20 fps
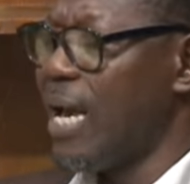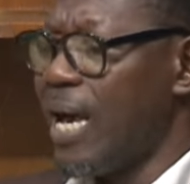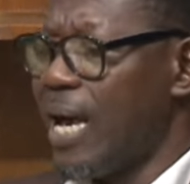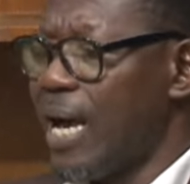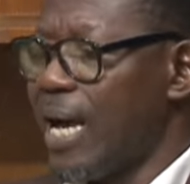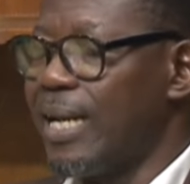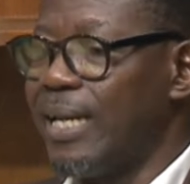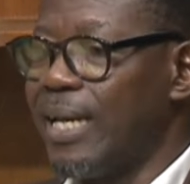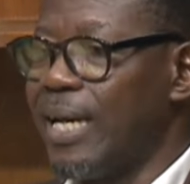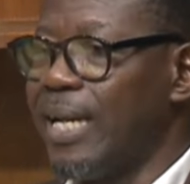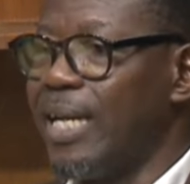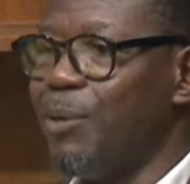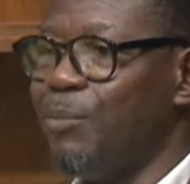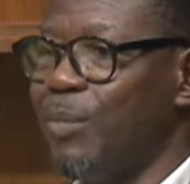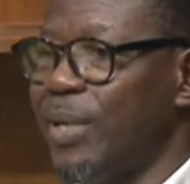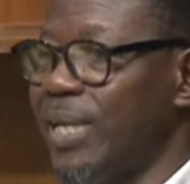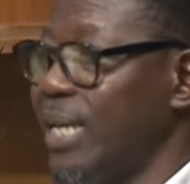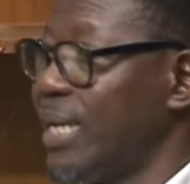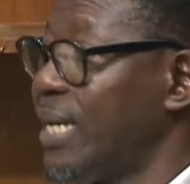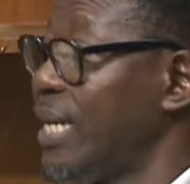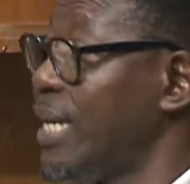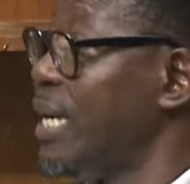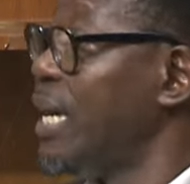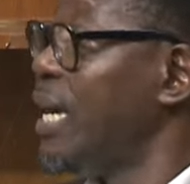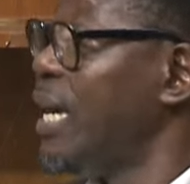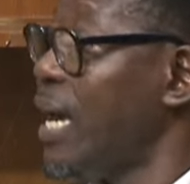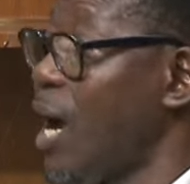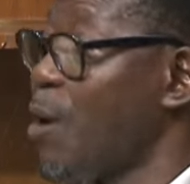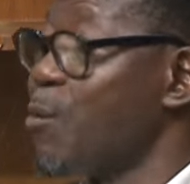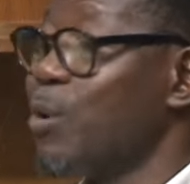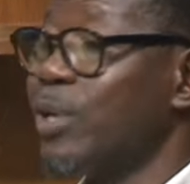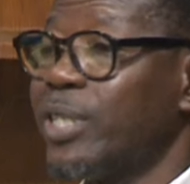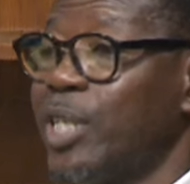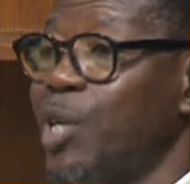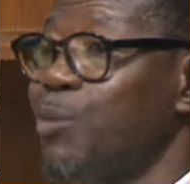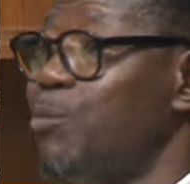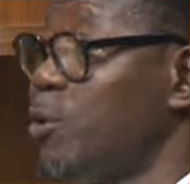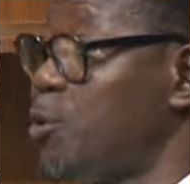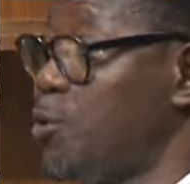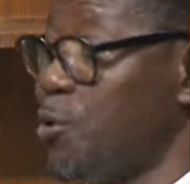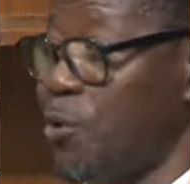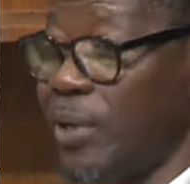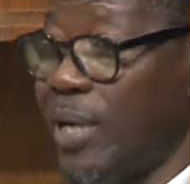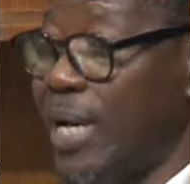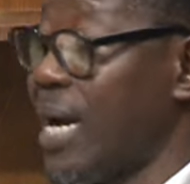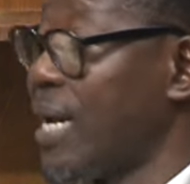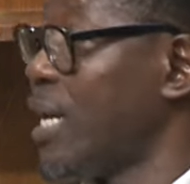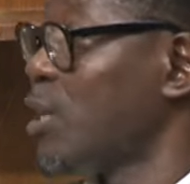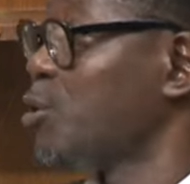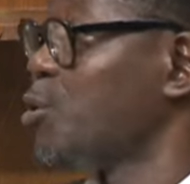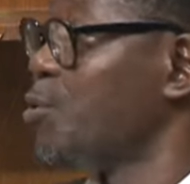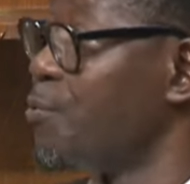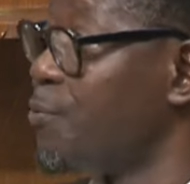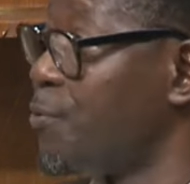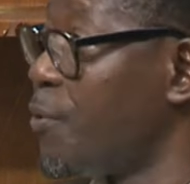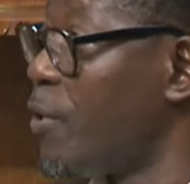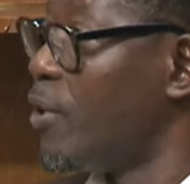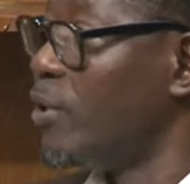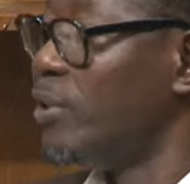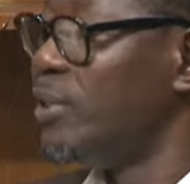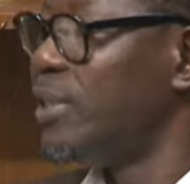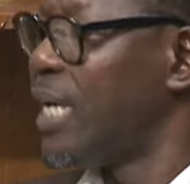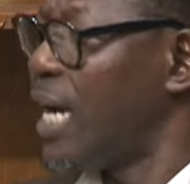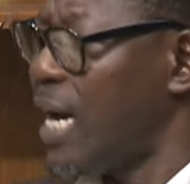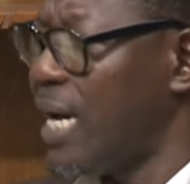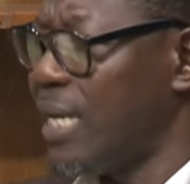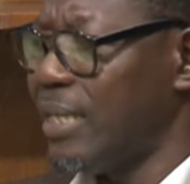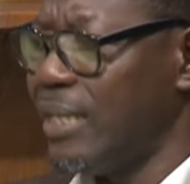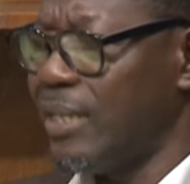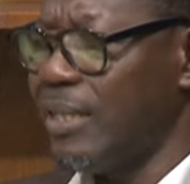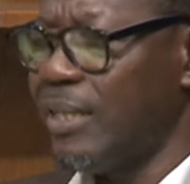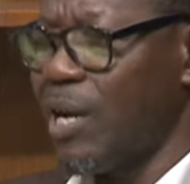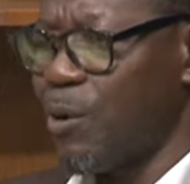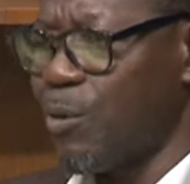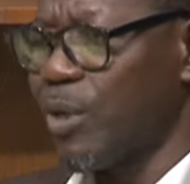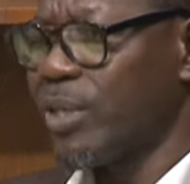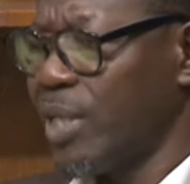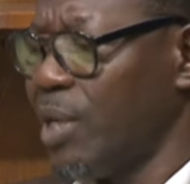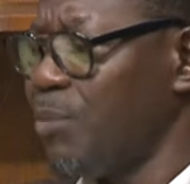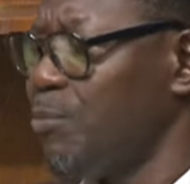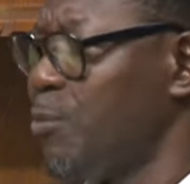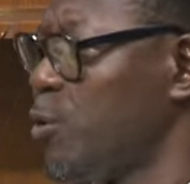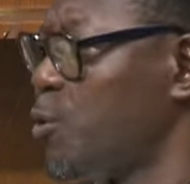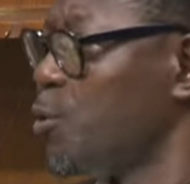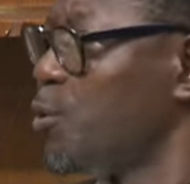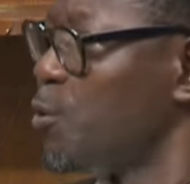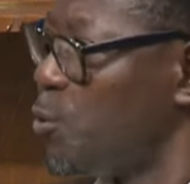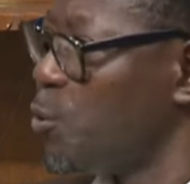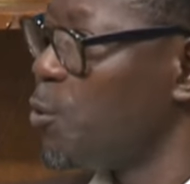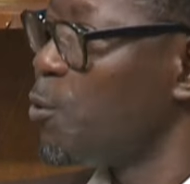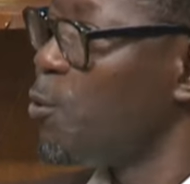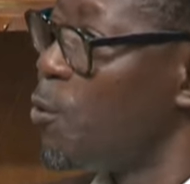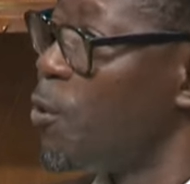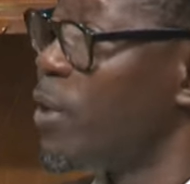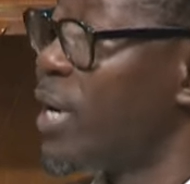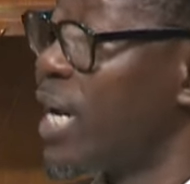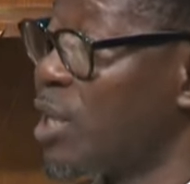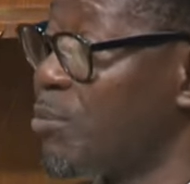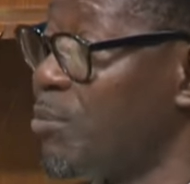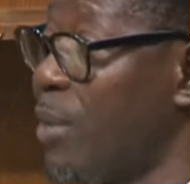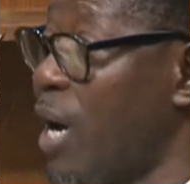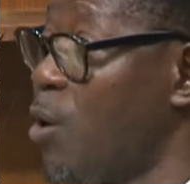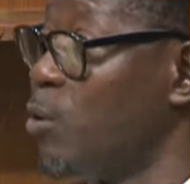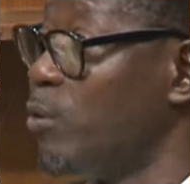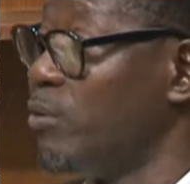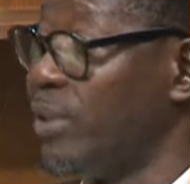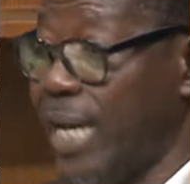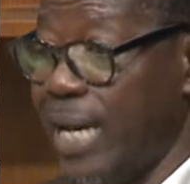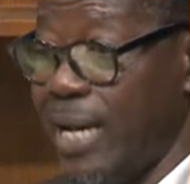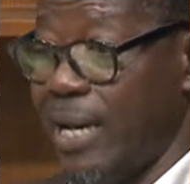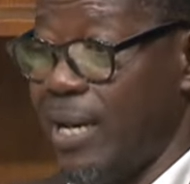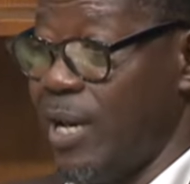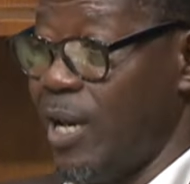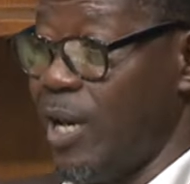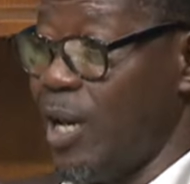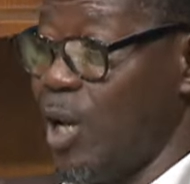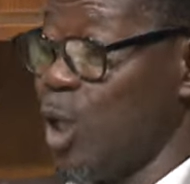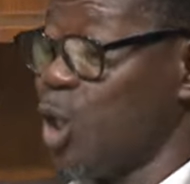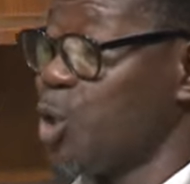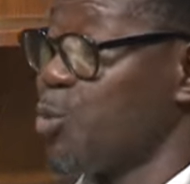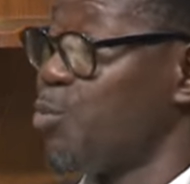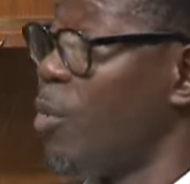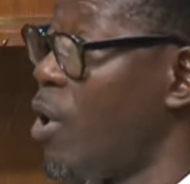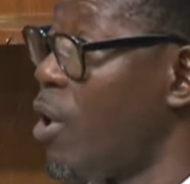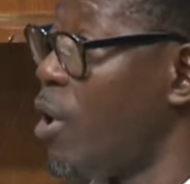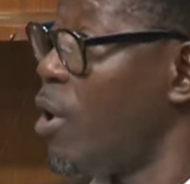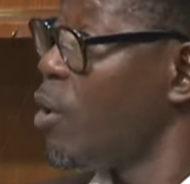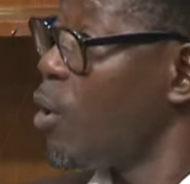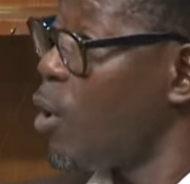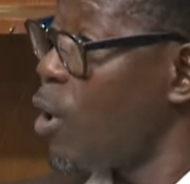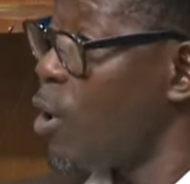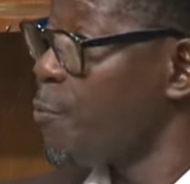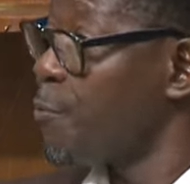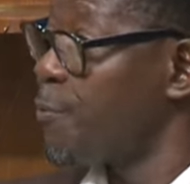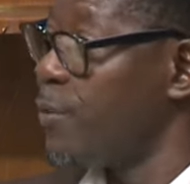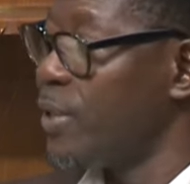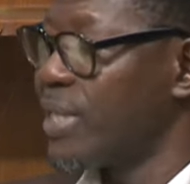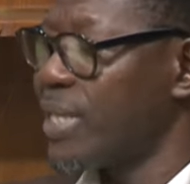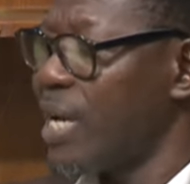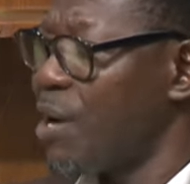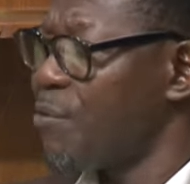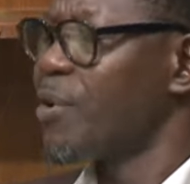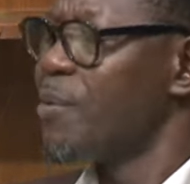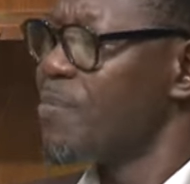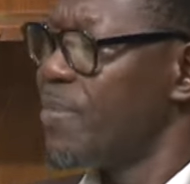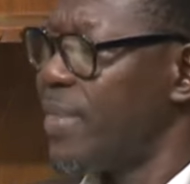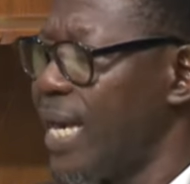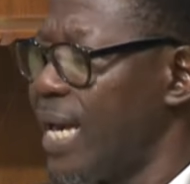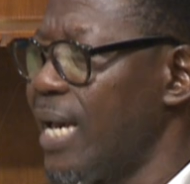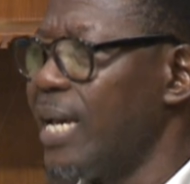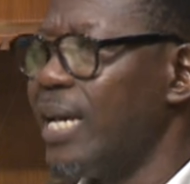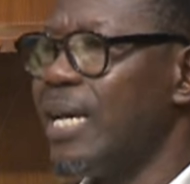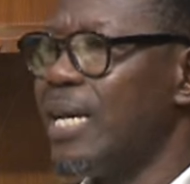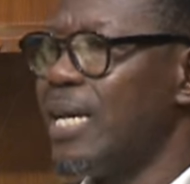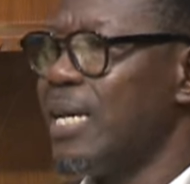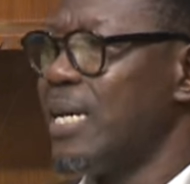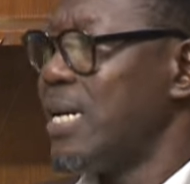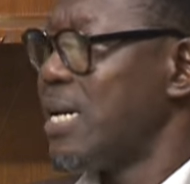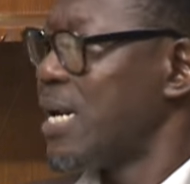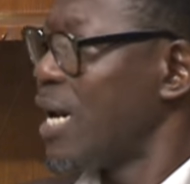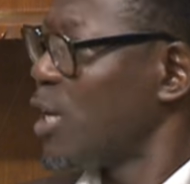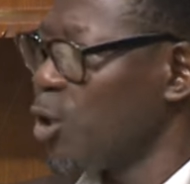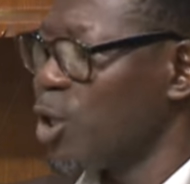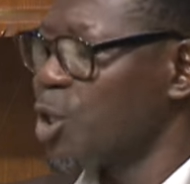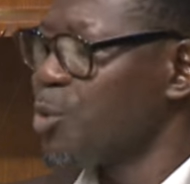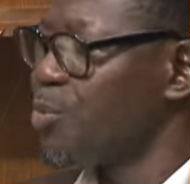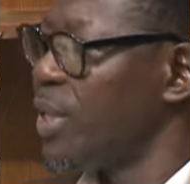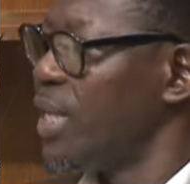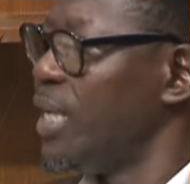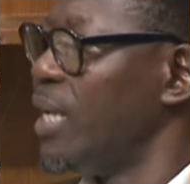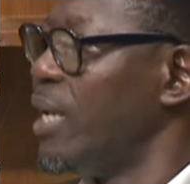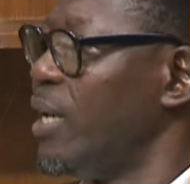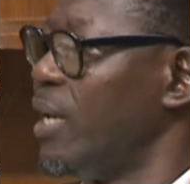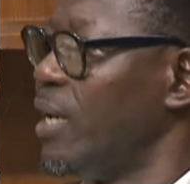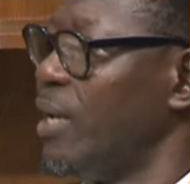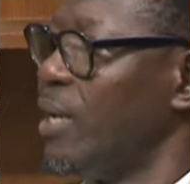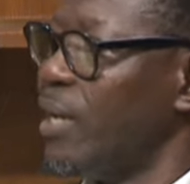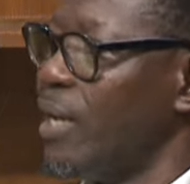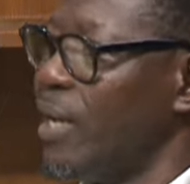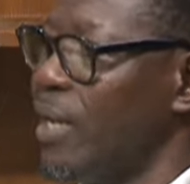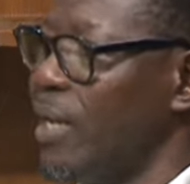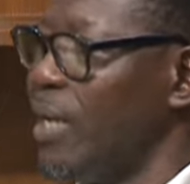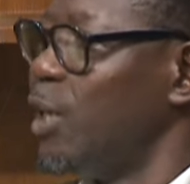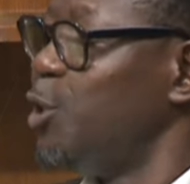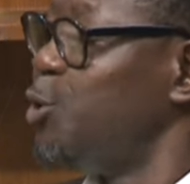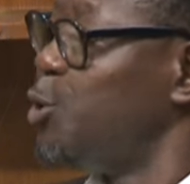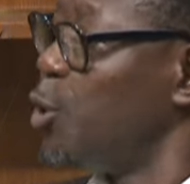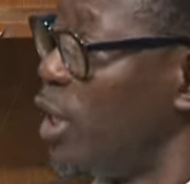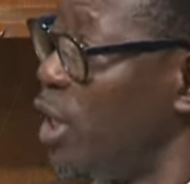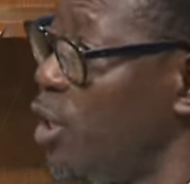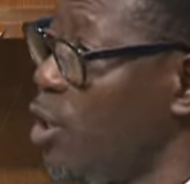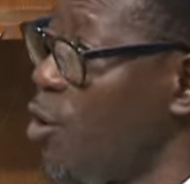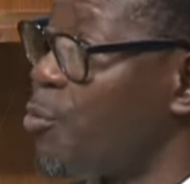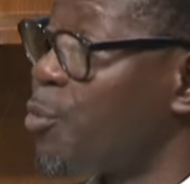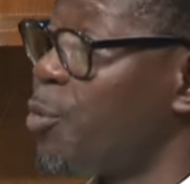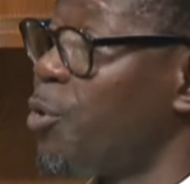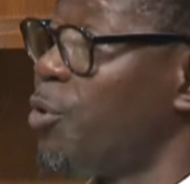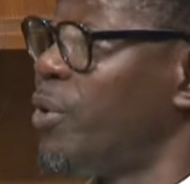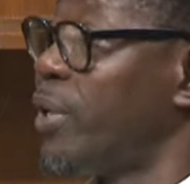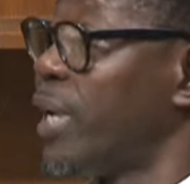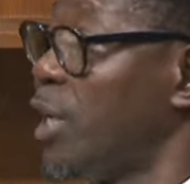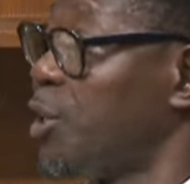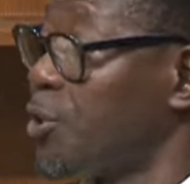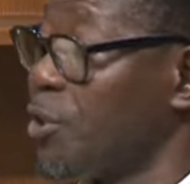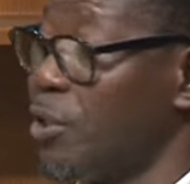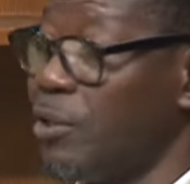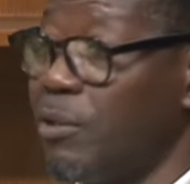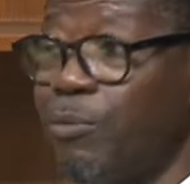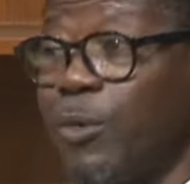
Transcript: Wow. And then immediately I was able to gather some funds. I was able to go get my own small office. And from there, it has just been a journey of progression.